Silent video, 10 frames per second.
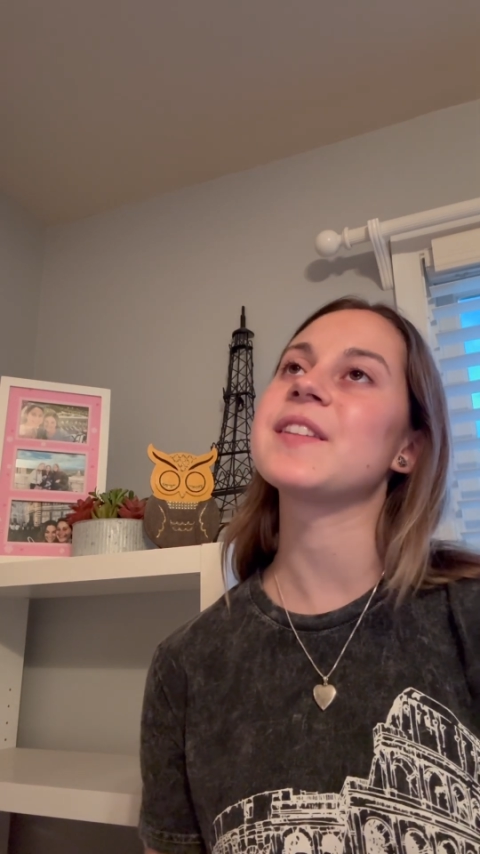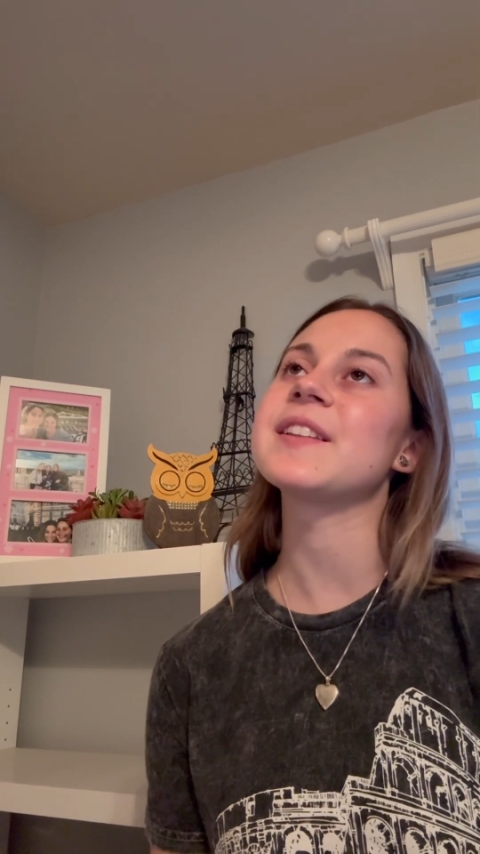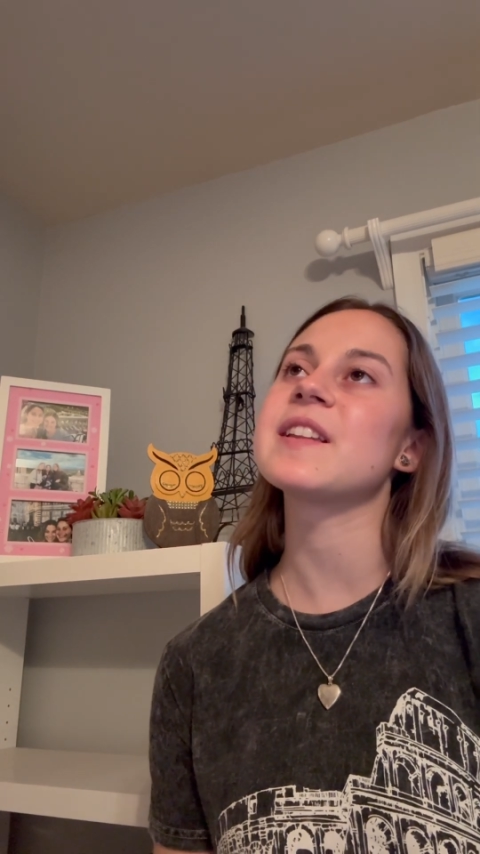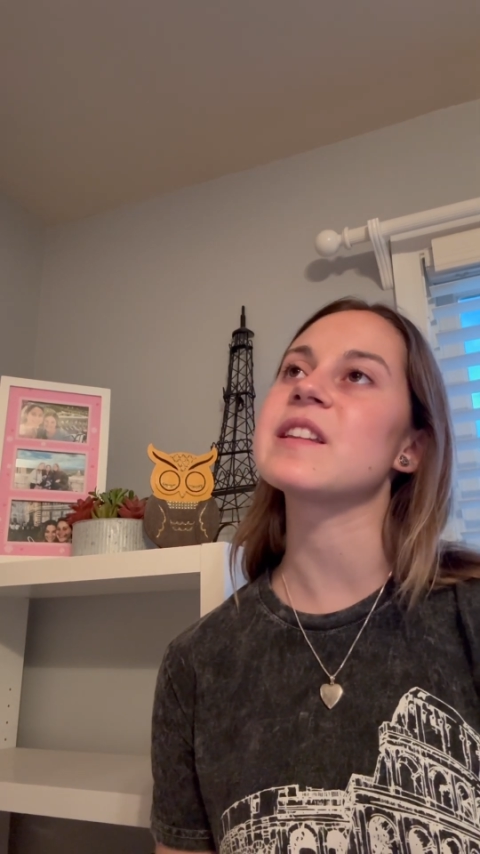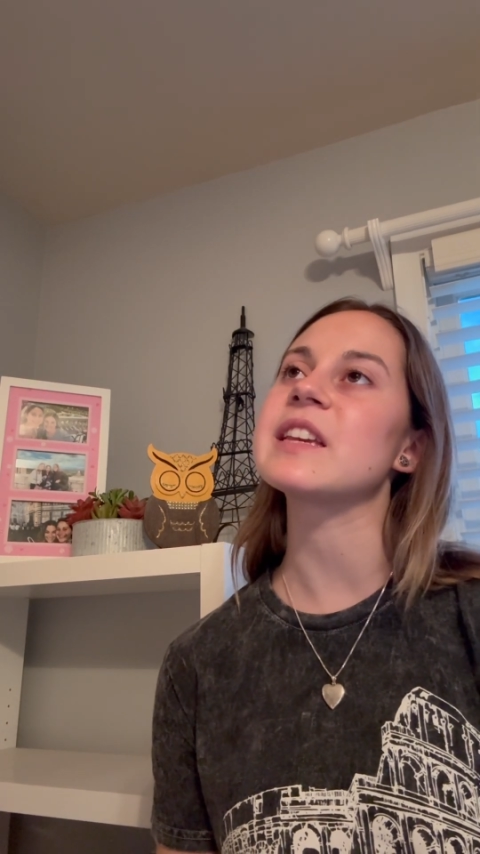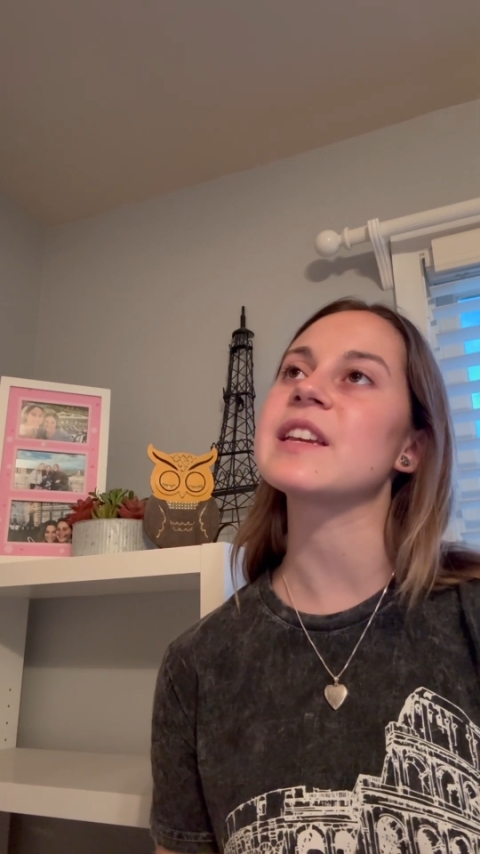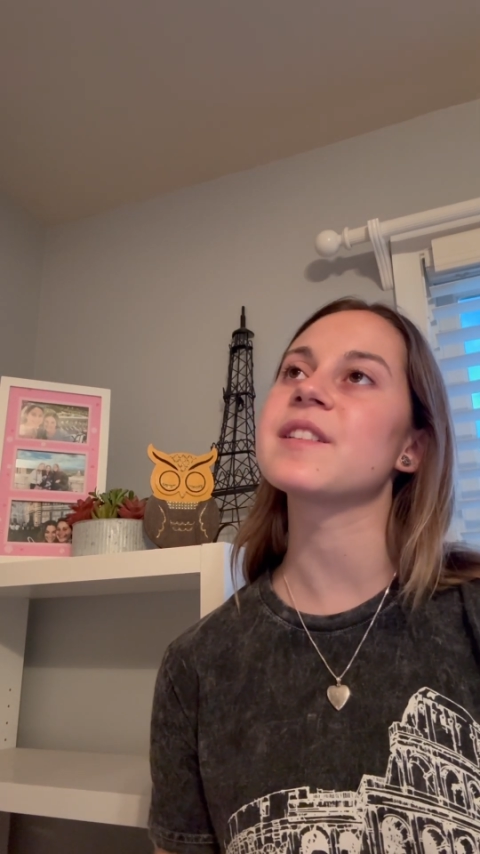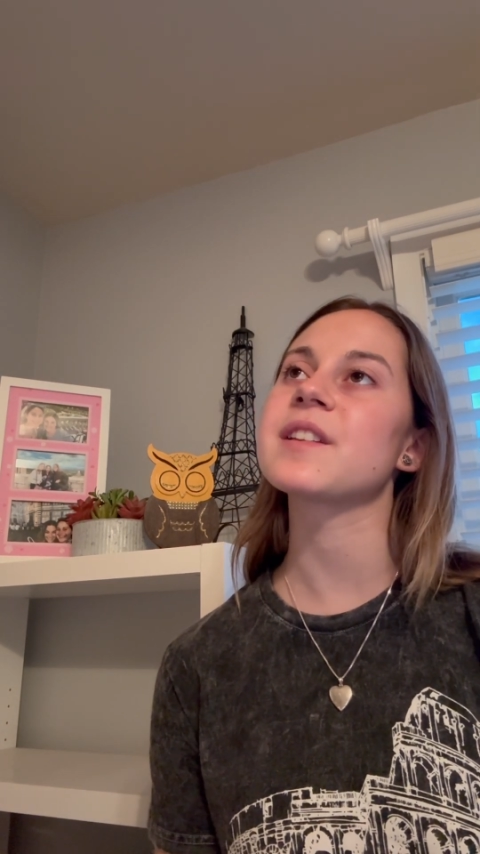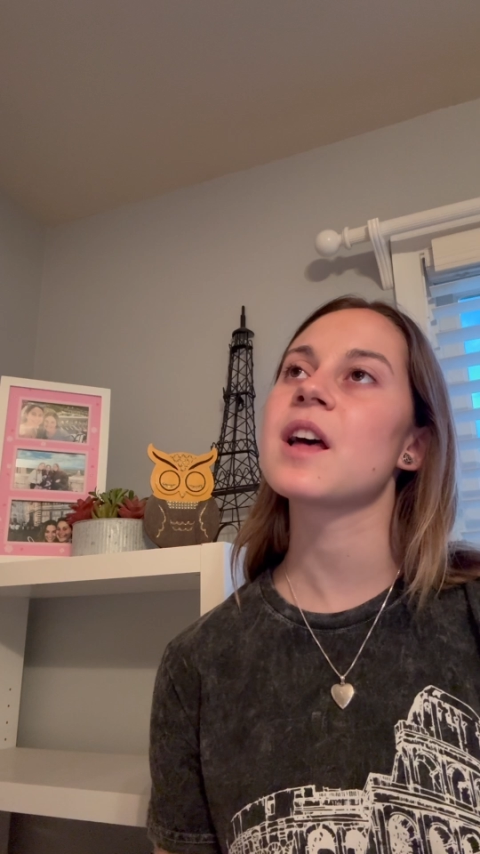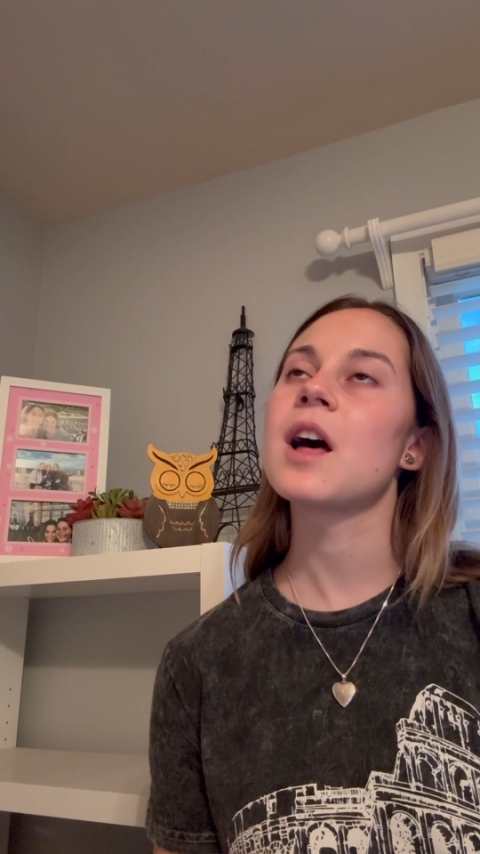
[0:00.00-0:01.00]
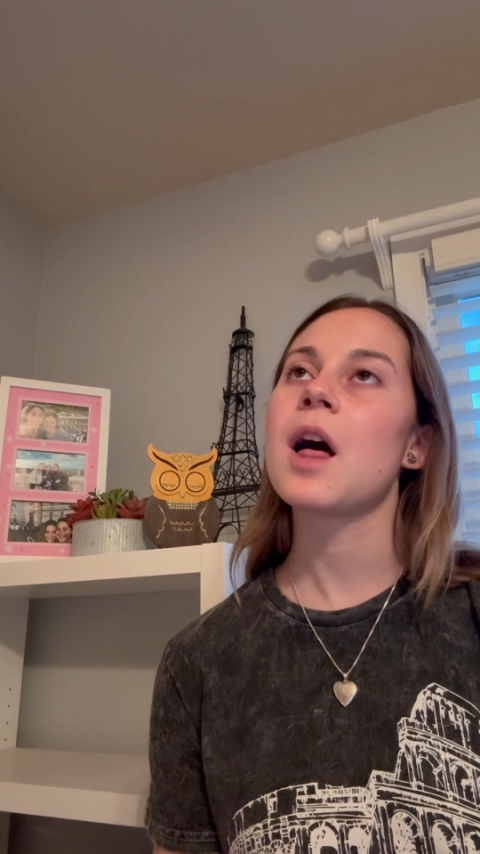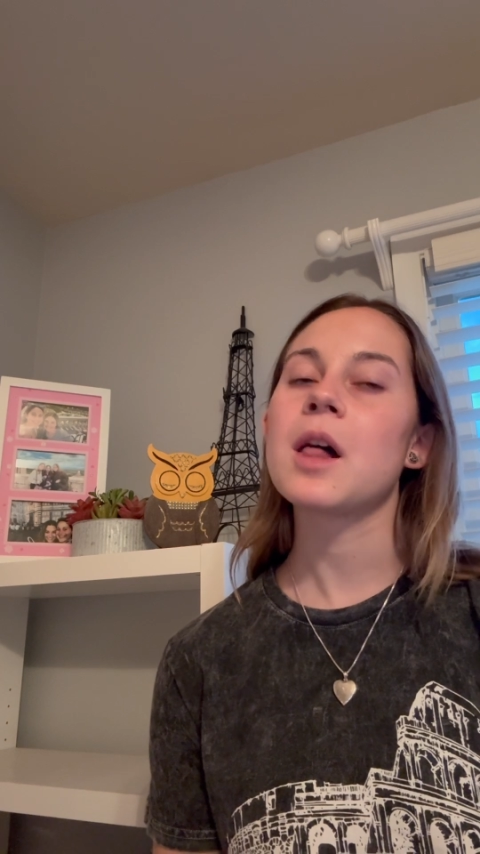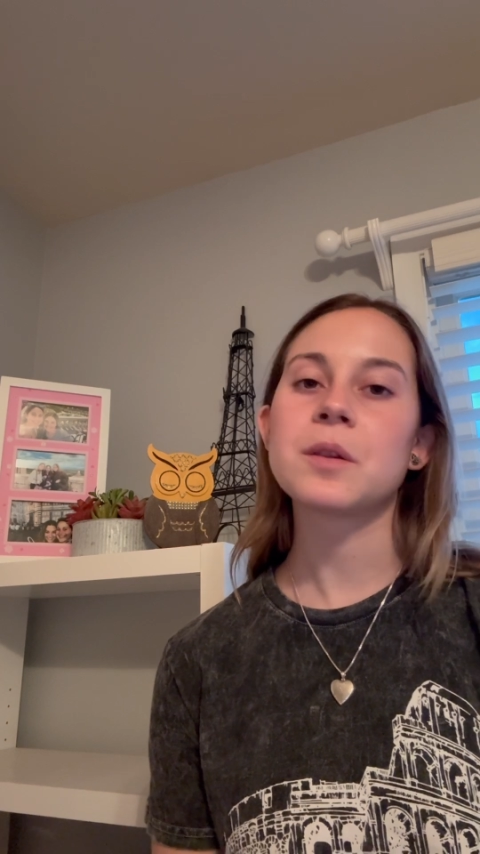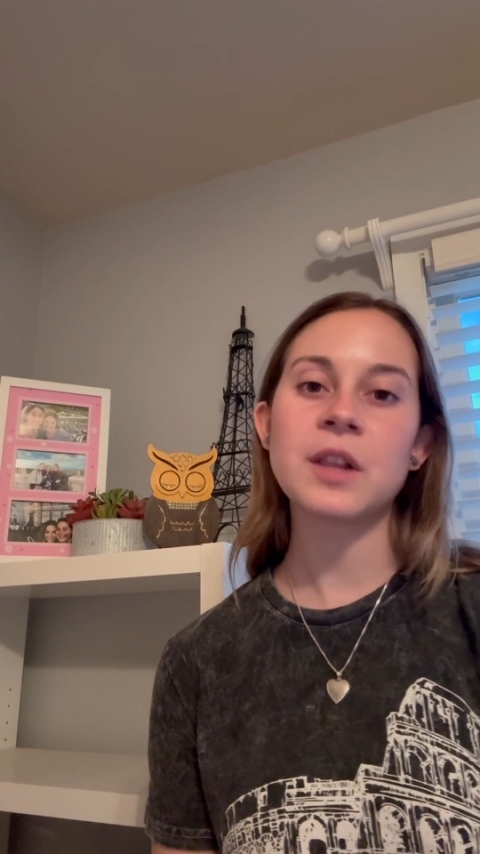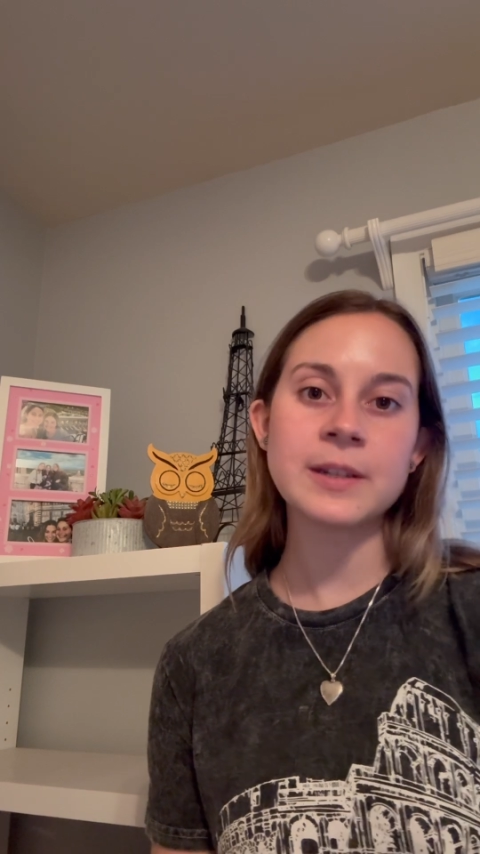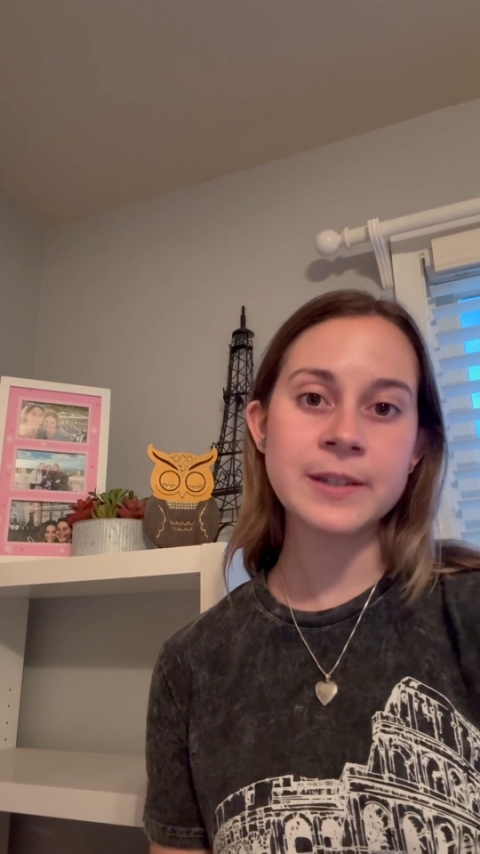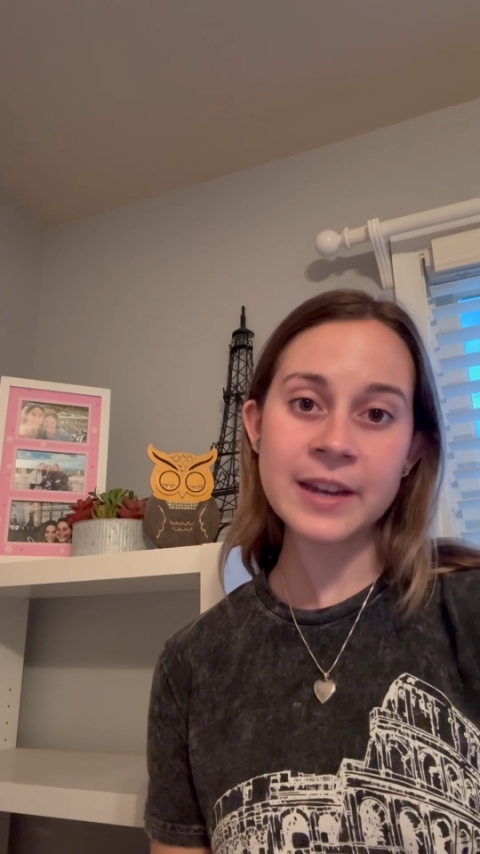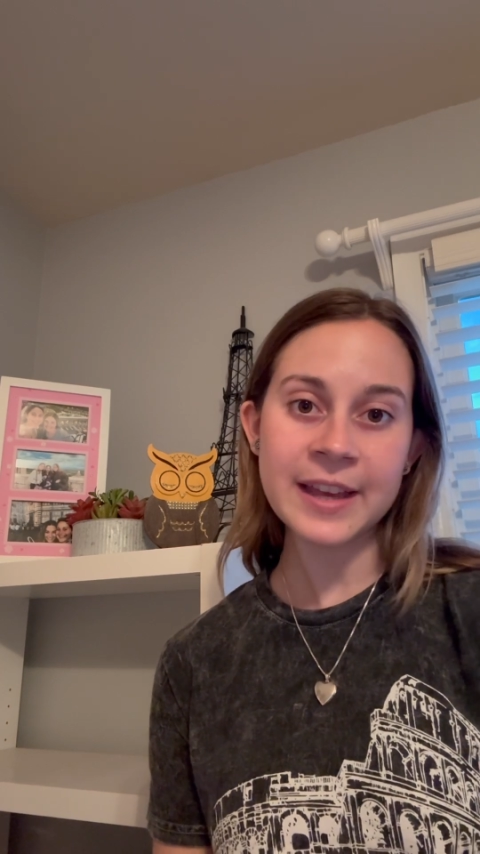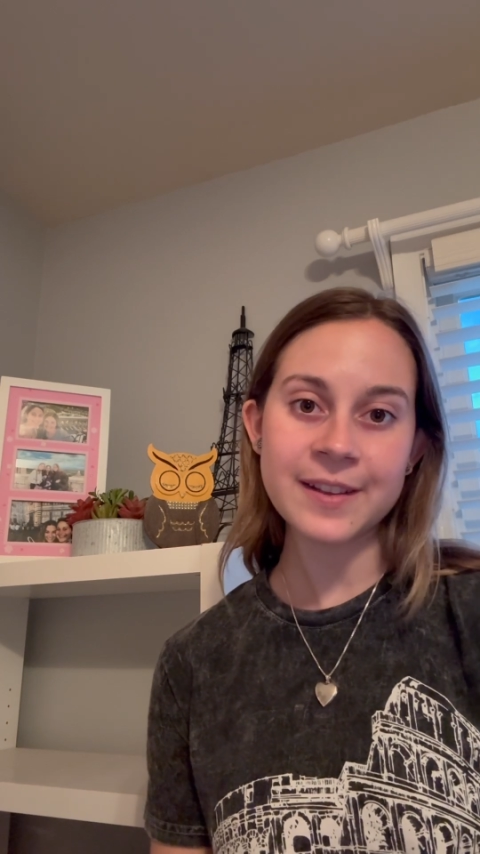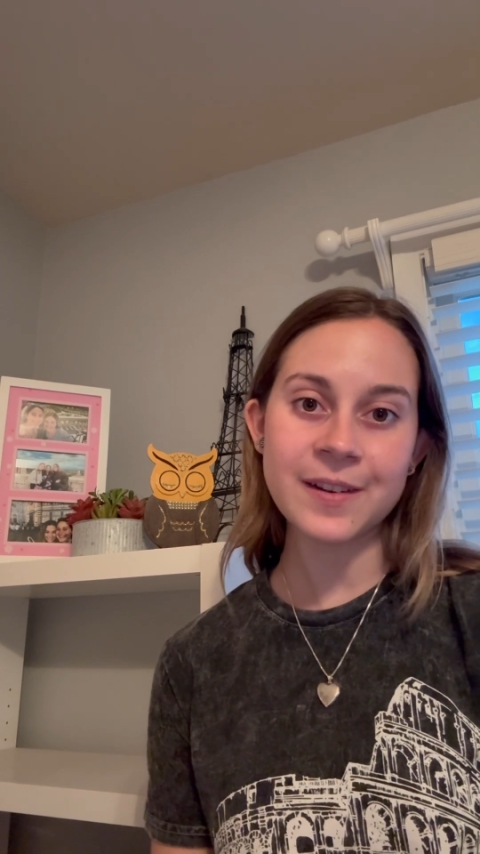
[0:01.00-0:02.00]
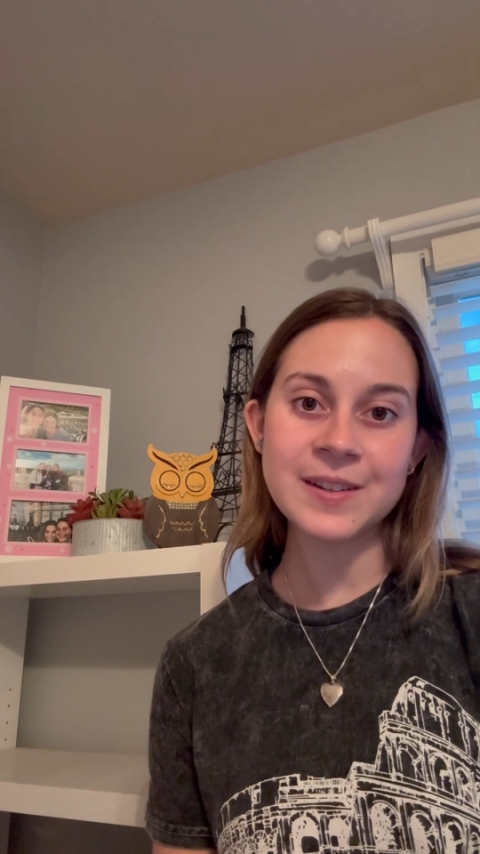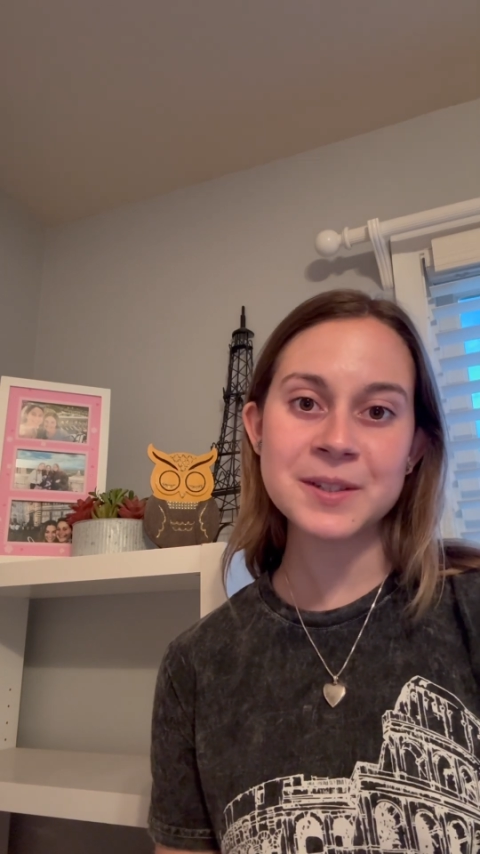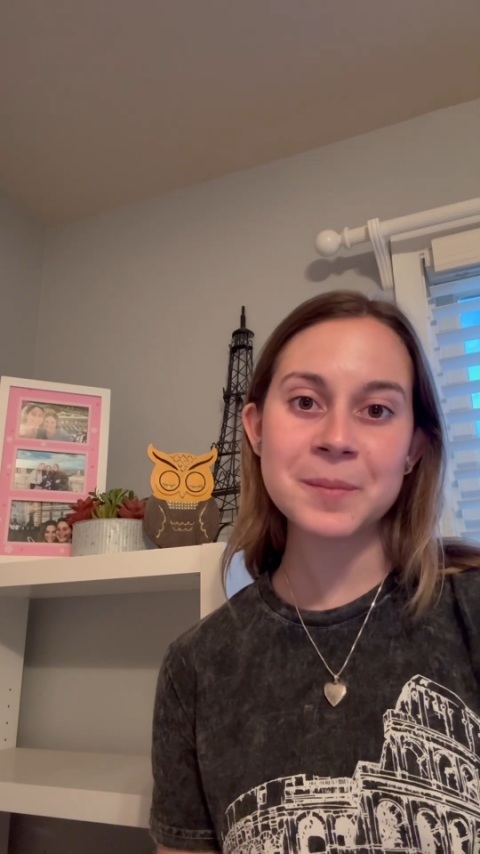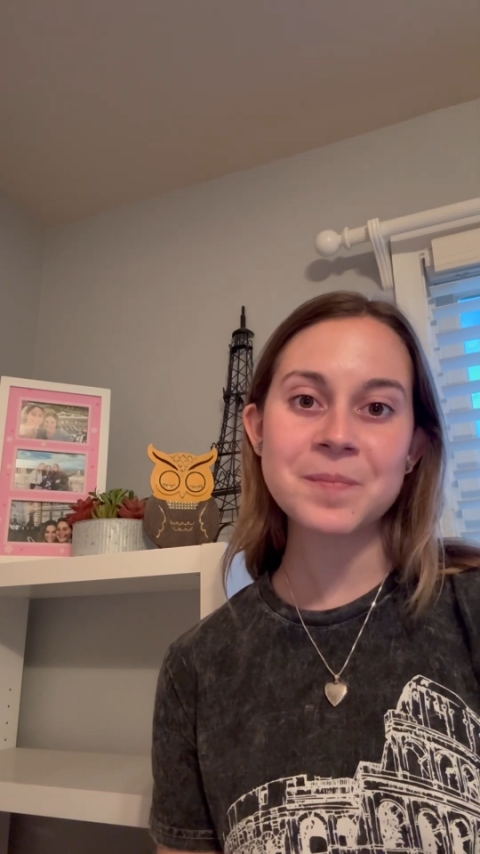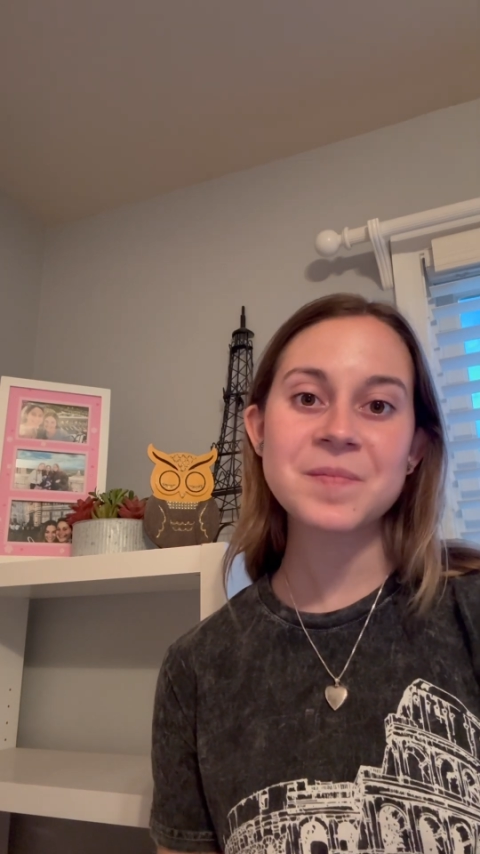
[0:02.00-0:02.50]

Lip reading: the cities London, England,